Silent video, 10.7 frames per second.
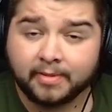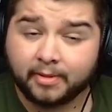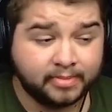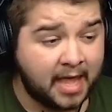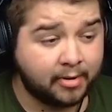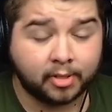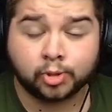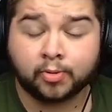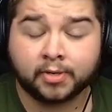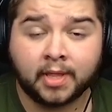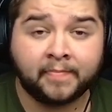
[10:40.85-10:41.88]
Neres is
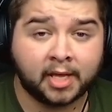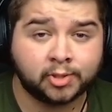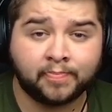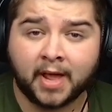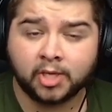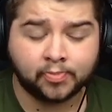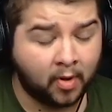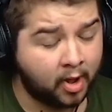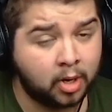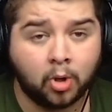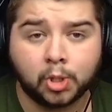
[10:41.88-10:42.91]
one of the best players by
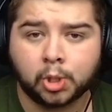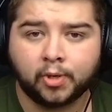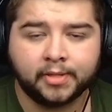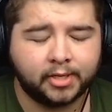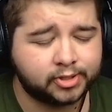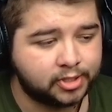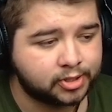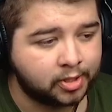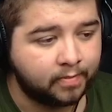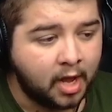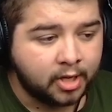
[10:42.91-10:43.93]
a long shot in this system.